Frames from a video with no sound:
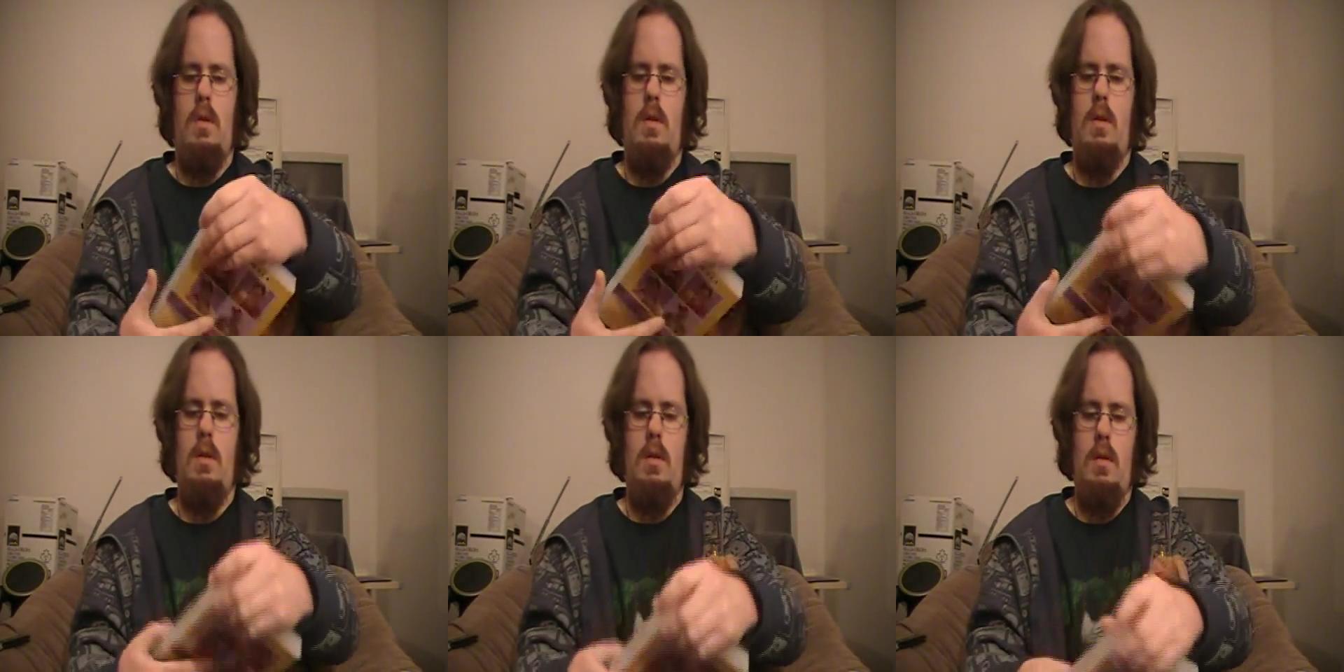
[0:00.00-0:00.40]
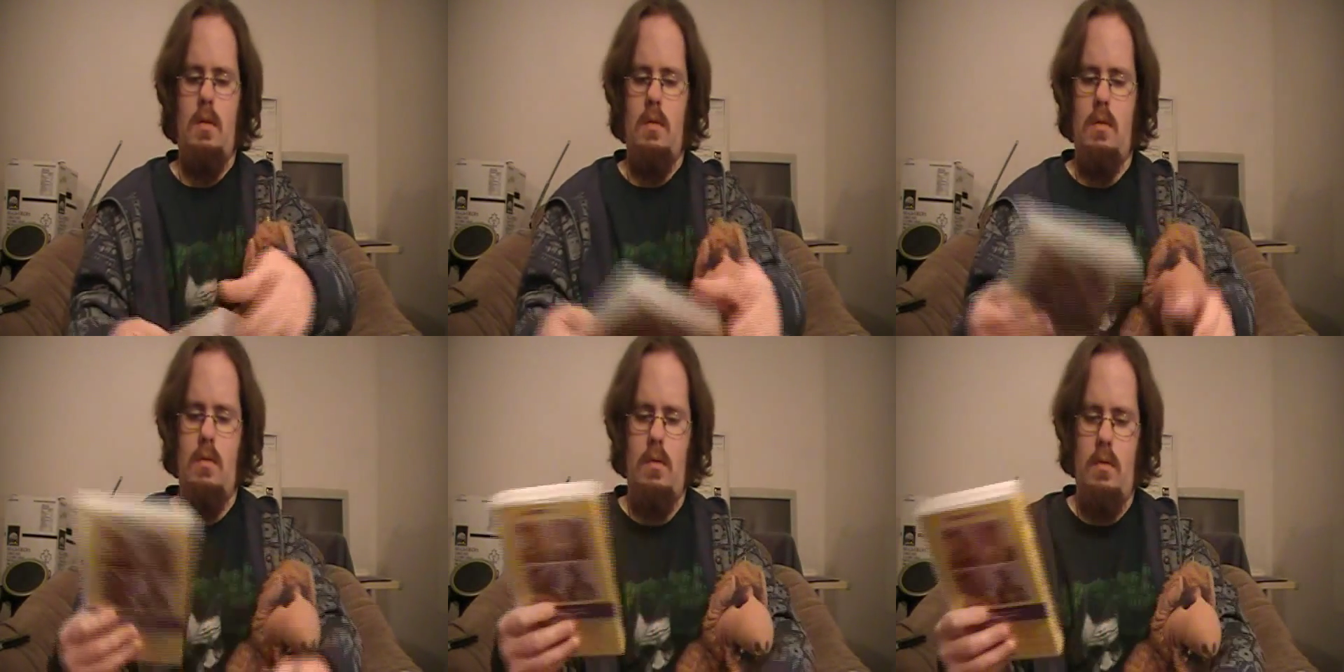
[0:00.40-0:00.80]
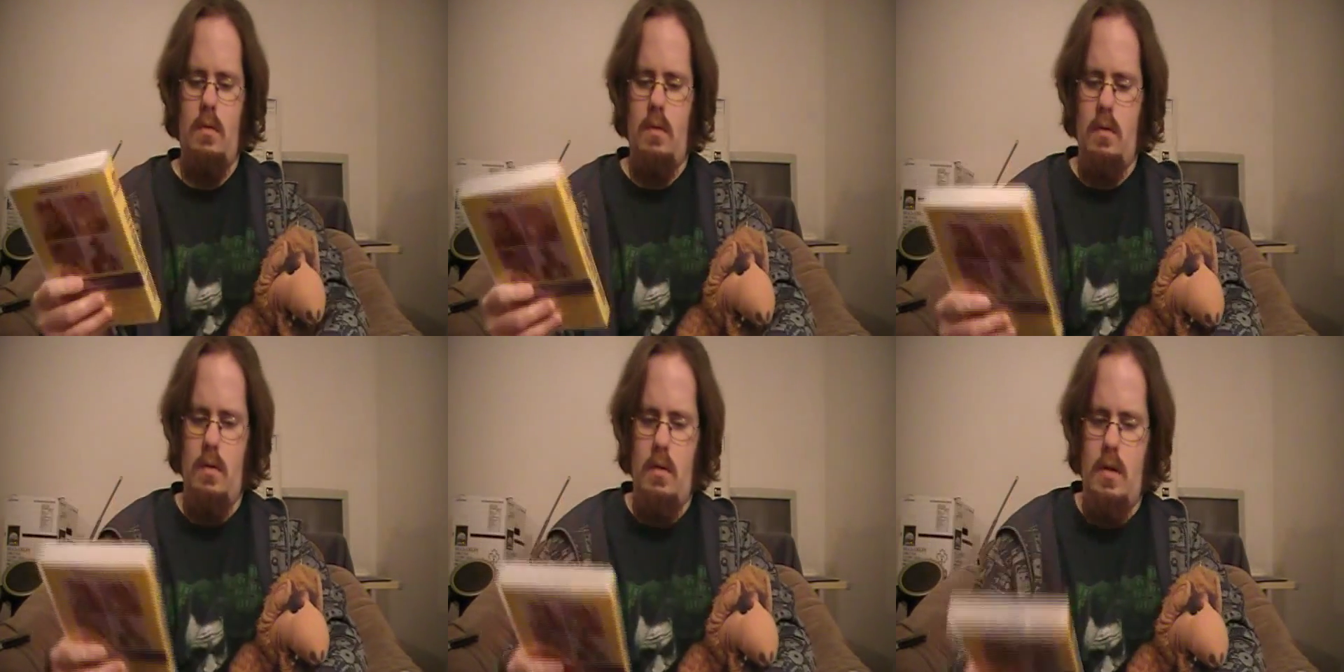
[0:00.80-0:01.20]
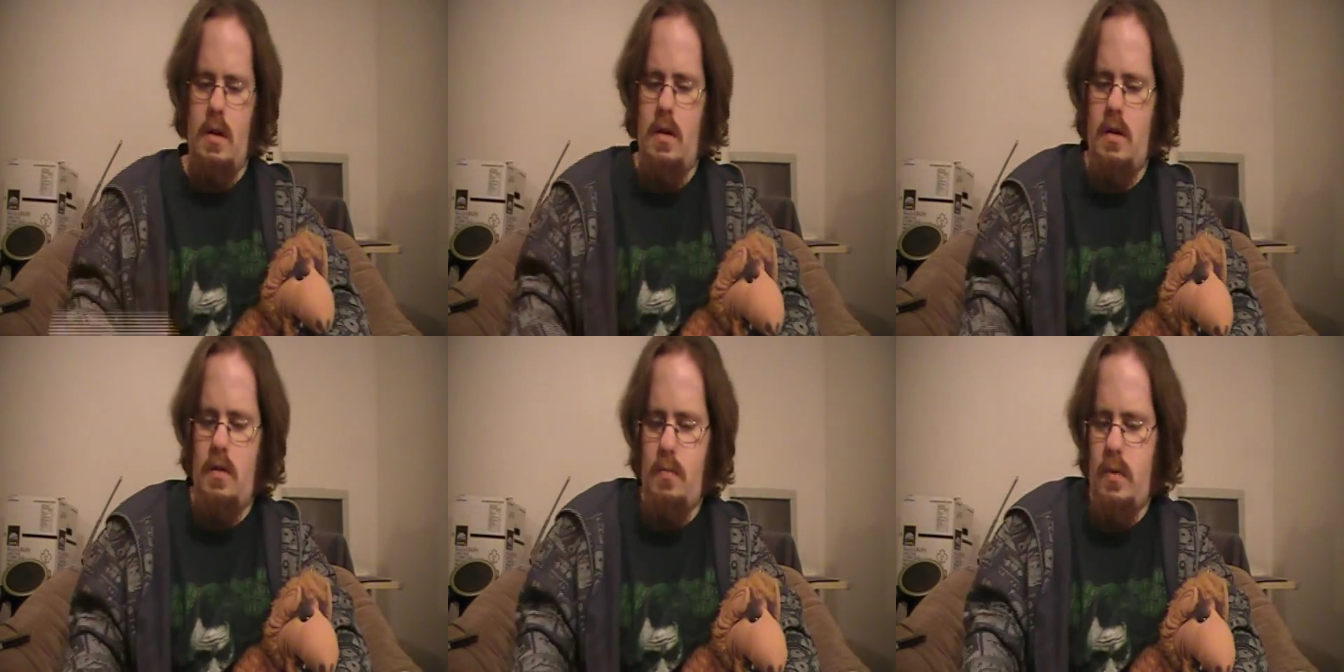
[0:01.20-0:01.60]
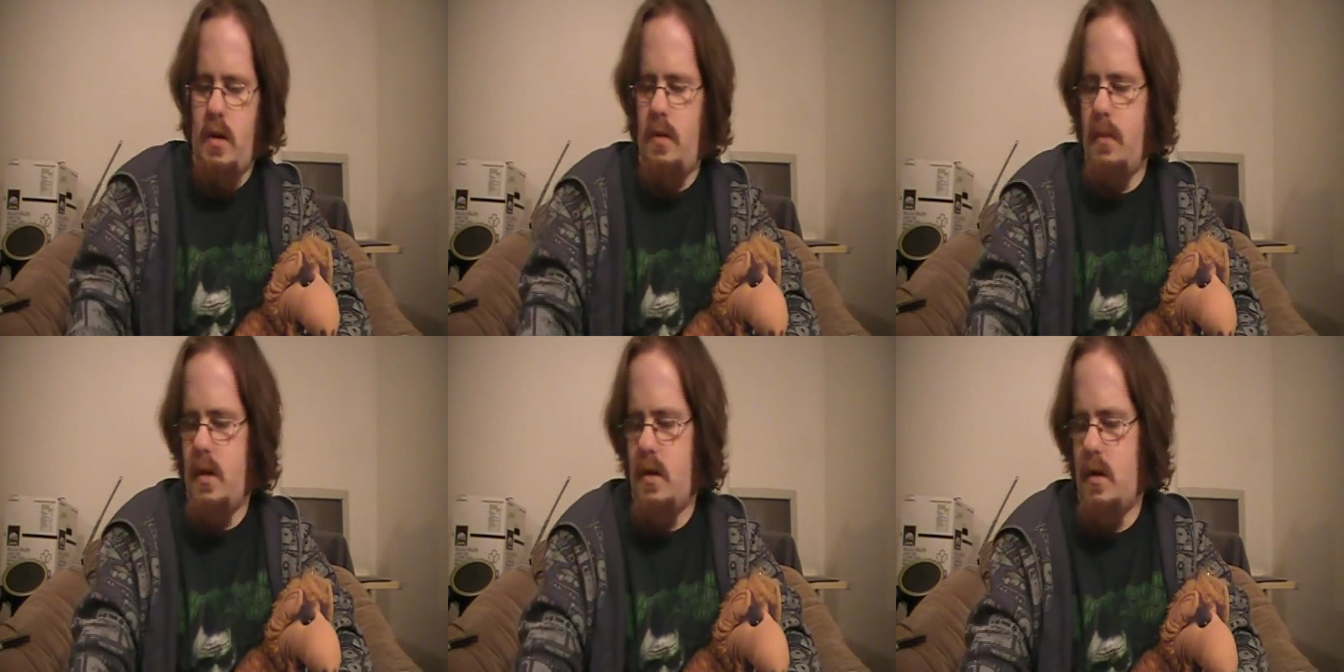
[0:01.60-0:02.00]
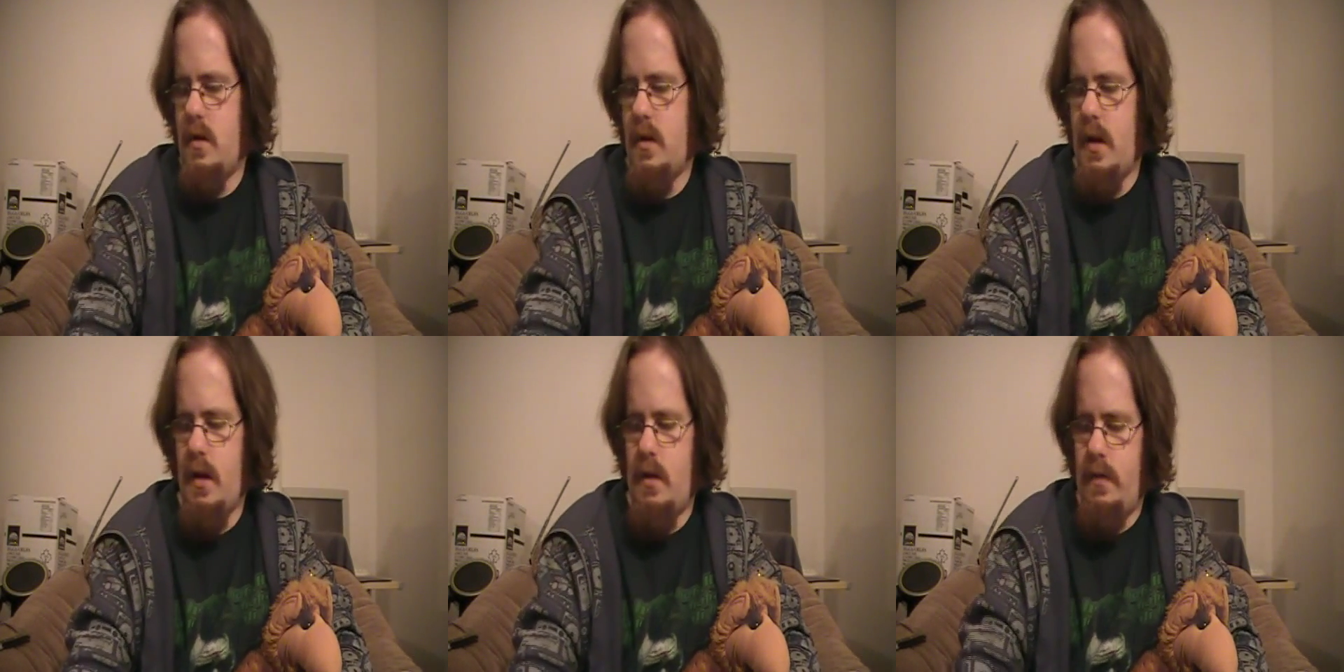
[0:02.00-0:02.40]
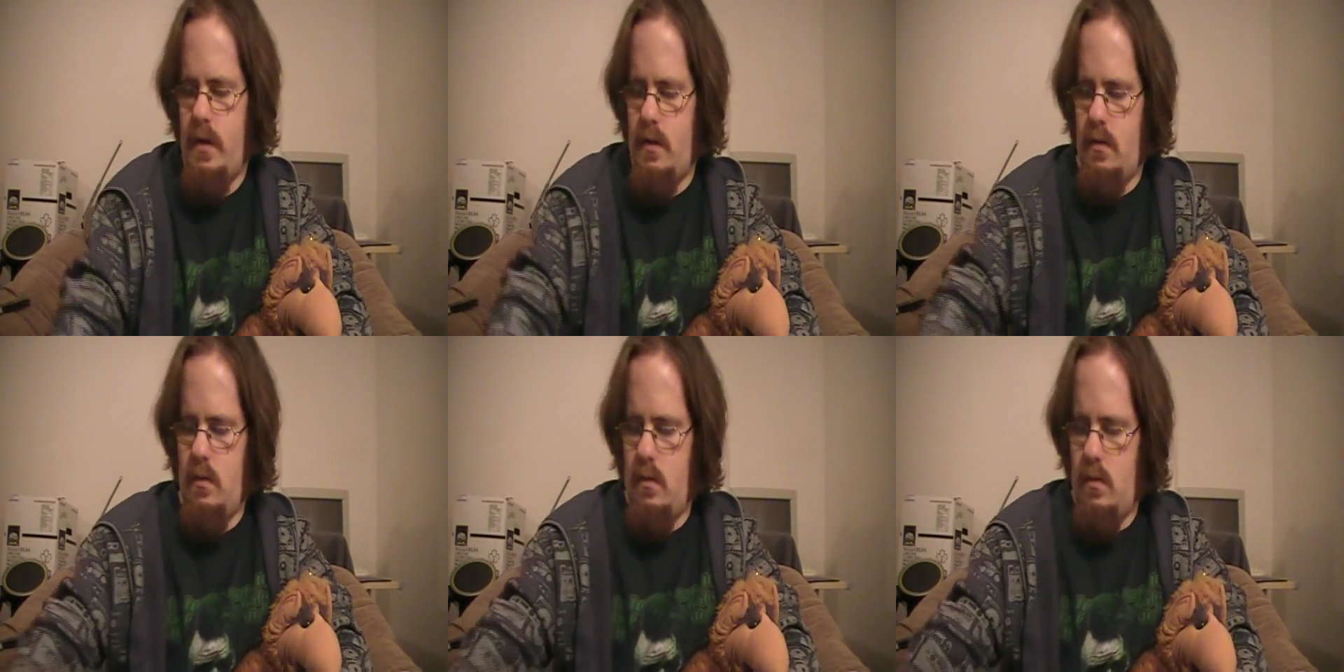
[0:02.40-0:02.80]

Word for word: And that is pretty much the size of it.